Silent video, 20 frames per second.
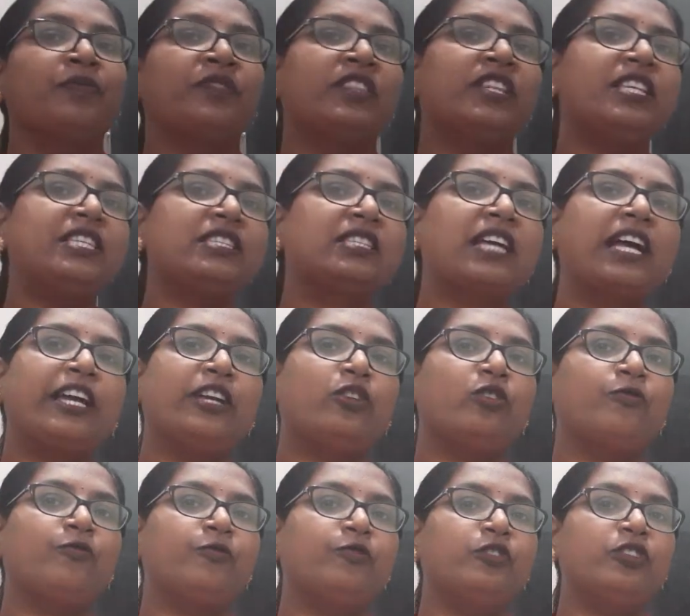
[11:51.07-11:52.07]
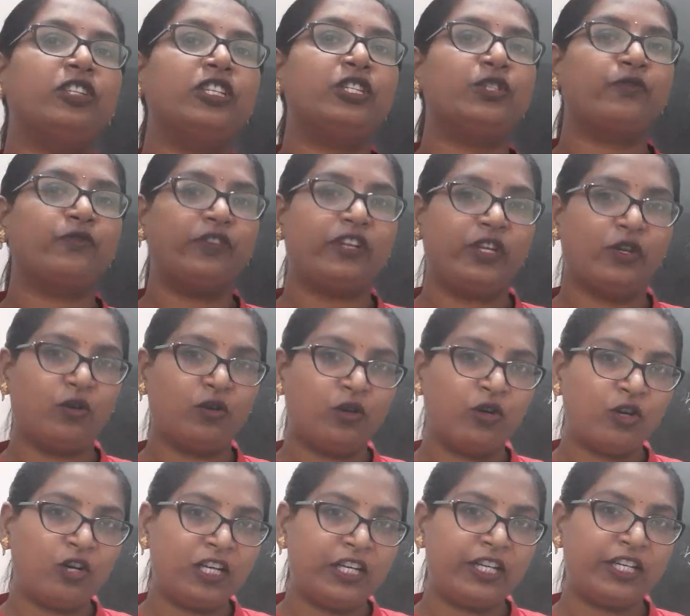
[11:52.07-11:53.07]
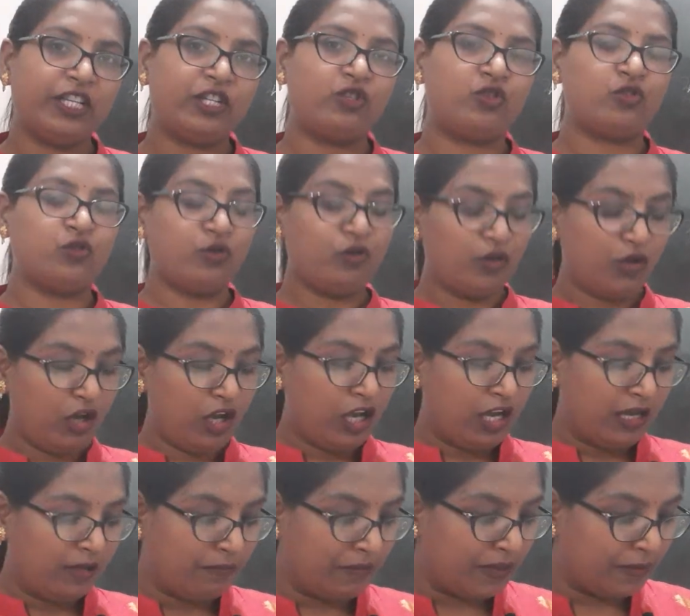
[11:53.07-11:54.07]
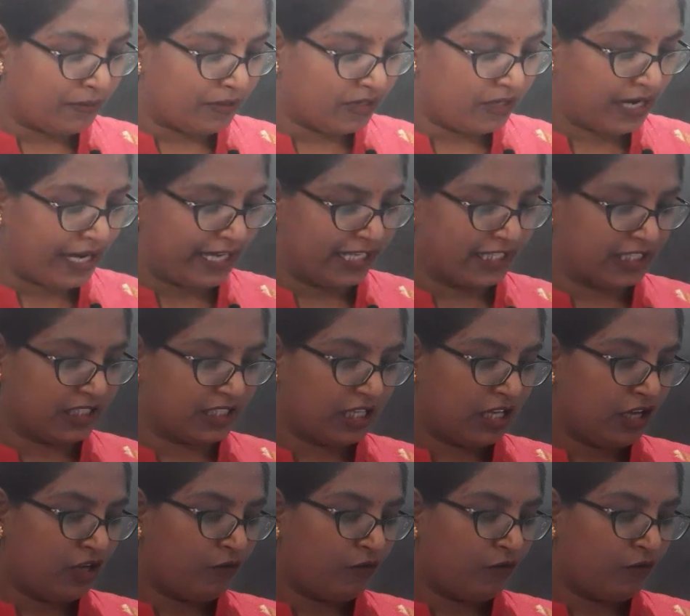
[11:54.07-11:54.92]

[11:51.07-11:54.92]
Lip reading: This kind of words we all need to memorize.